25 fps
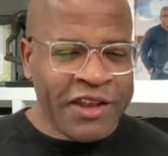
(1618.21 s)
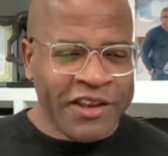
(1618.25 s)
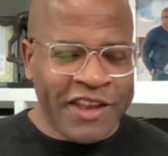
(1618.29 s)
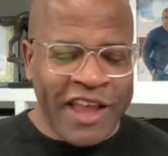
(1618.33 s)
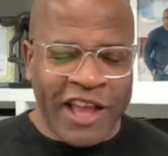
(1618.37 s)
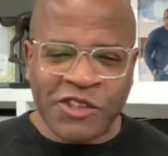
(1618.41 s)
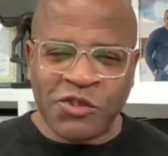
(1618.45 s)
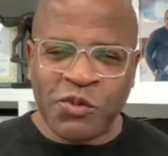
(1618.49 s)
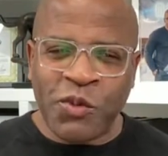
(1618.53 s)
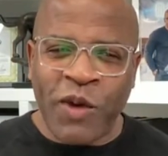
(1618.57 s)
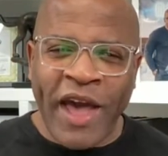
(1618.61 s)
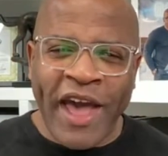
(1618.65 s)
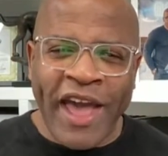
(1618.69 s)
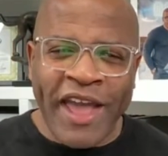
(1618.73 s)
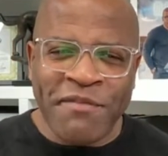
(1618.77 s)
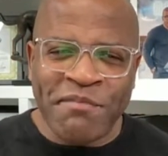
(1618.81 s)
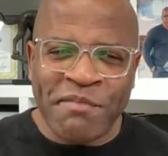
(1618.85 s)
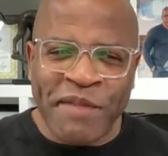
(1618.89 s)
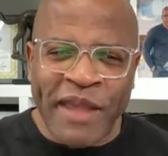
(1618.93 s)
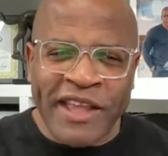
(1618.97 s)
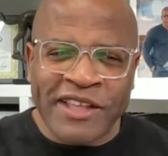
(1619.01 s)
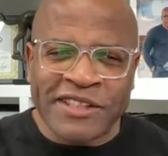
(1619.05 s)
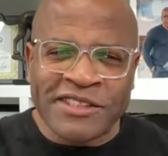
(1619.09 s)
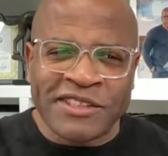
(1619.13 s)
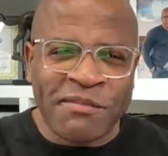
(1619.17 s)
That's why I
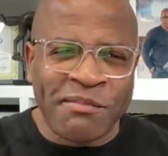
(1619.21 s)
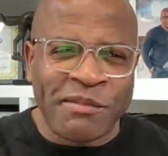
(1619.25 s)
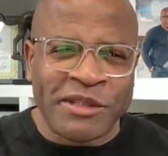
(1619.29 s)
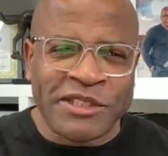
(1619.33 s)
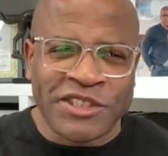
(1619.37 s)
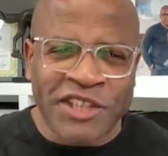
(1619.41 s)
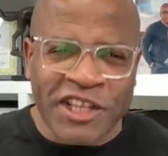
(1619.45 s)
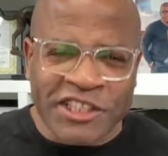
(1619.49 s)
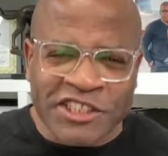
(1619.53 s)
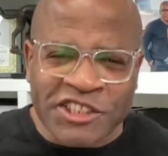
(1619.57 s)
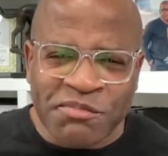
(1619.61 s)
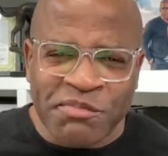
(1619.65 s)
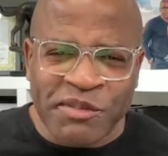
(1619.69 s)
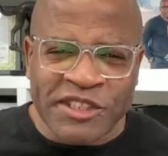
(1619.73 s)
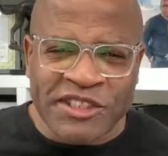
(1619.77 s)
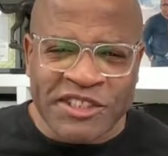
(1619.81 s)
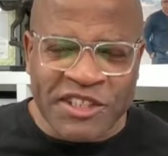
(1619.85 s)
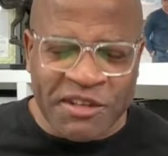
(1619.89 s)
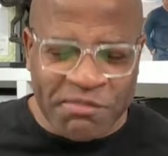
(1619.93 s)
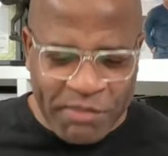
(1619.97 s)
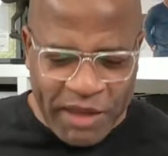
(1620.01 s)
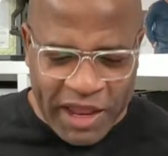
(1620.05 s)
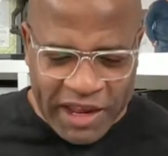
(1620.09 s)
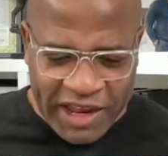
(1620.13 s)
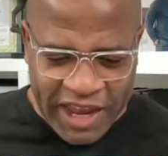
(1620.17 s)
made some
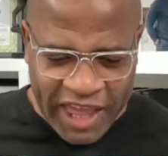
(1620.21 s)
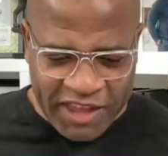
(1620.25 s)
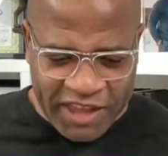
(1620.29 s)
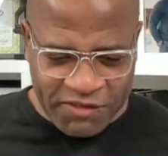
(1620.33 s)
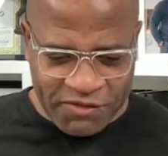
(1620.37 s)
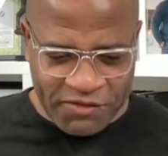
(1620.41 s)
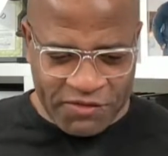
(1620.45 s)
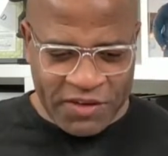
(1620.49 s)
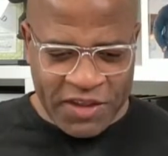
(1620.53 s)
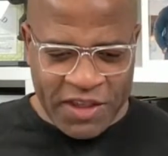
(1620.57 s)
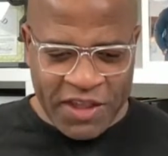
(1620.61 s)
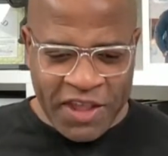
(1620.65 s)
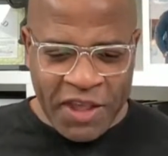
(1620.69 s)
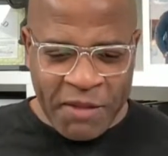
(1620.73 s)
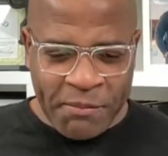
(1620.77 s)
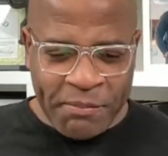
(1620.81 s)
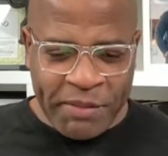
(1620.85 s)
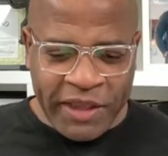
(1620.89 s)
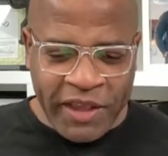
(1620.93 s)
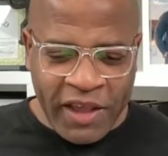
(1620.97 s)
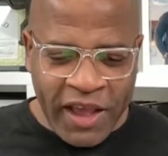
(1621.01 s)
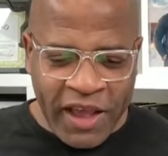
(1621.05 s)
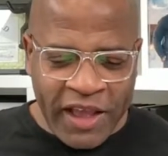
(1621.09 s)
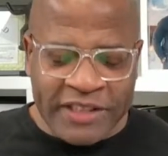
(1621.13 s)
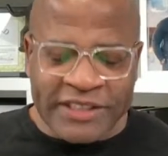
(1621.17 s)
adjustments in my life,
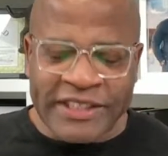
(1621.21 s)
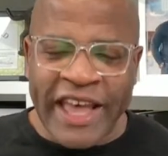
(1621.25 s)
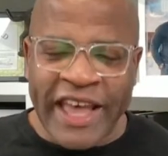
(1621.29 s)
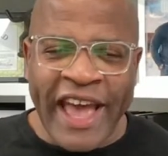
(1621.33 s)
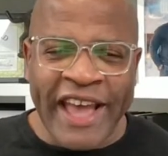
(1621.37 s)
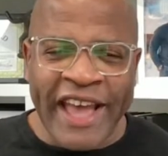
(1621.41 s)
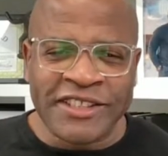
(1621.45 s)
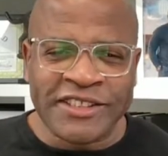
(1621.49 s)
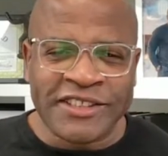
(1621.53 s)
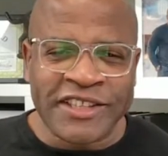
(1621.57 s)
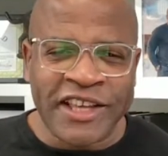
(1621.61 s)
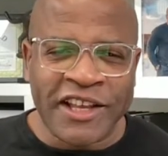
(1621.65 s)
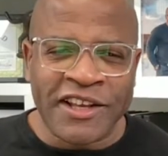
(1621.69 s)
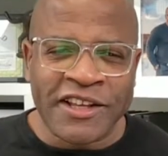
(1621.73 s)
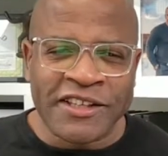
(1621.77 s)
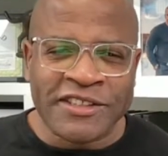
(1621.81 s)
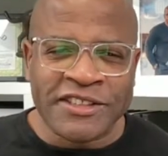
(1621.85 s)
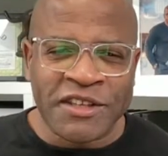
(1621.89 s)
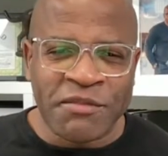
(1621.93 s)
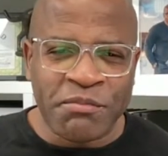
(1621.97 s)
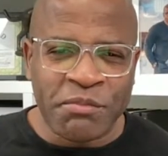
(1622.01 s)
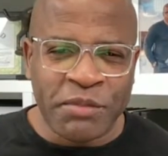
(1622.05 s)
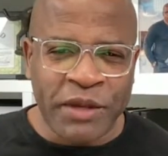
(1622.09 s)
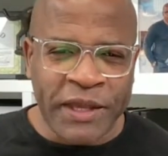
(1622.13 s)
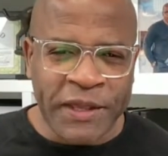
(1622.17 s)
because I said,
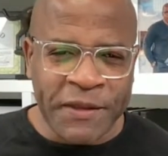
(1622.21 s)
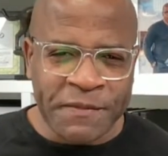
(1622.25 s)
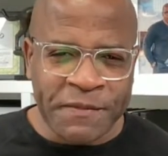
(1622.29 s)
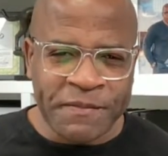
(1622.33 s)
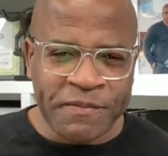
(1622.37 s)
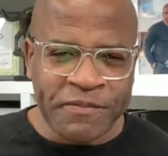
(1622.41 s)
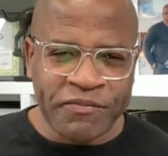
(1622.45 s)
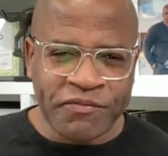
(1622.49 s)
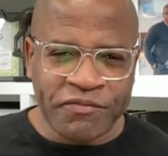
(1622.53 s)
listen, babe,